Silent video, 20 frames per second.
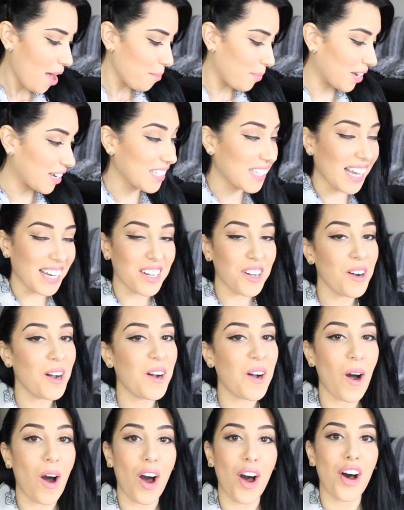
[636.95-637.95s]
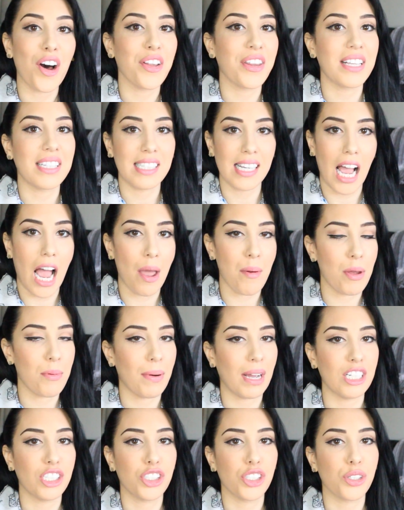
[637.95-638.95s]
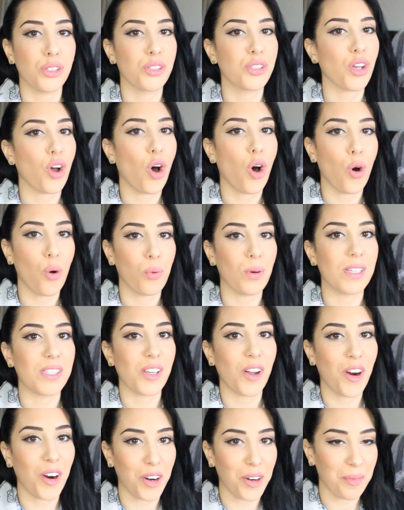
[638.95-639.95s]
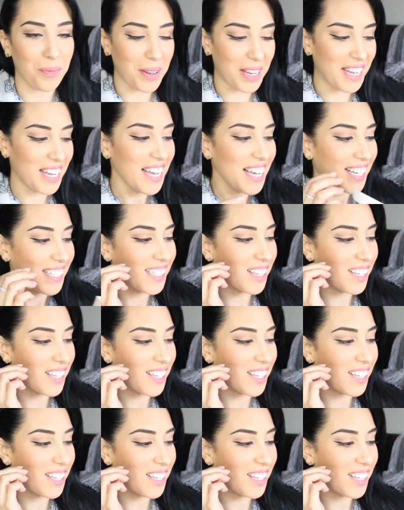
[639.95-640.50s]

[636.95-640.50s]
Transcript: because I go out all the time and my shoes always hurt me.